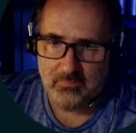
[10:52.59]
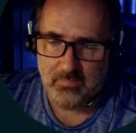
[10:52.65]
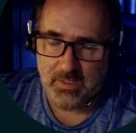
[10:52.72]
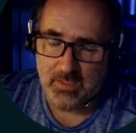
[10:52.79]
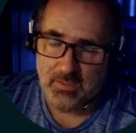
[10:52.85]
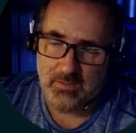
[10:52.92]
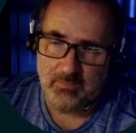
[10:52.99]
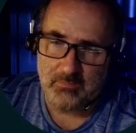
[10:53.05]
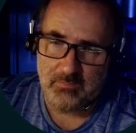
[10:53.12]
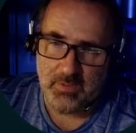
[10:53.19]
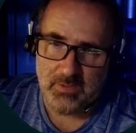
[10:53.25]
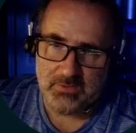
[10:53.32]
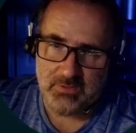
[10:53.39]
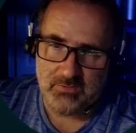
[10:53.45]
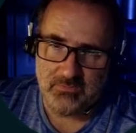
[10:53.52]
And I'm
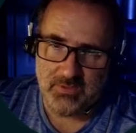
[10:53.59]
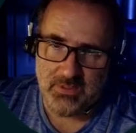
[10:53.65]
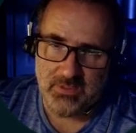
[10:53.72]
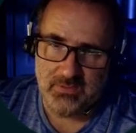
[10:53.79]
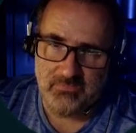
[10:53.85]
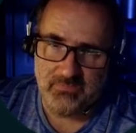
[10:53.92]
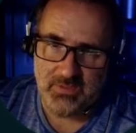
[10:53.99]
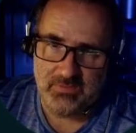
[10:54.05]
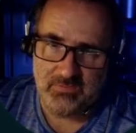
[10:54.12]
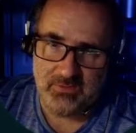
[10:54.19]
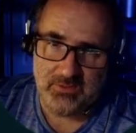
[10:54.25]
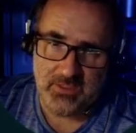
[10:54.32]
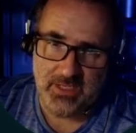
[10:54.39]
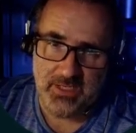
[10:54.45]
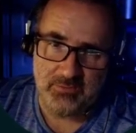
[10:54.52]
also running on
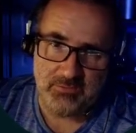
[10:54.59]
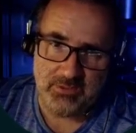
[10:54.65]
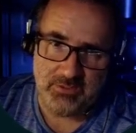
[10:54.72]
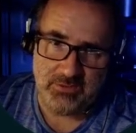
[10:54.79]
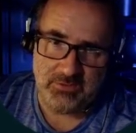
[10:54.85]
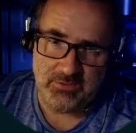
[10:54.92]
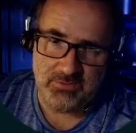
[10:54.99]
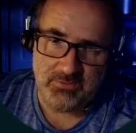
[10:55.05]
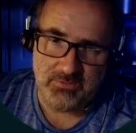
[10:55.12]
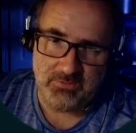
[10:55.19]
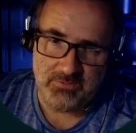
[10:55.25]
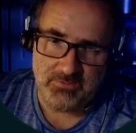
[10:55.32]
500K, which is good too.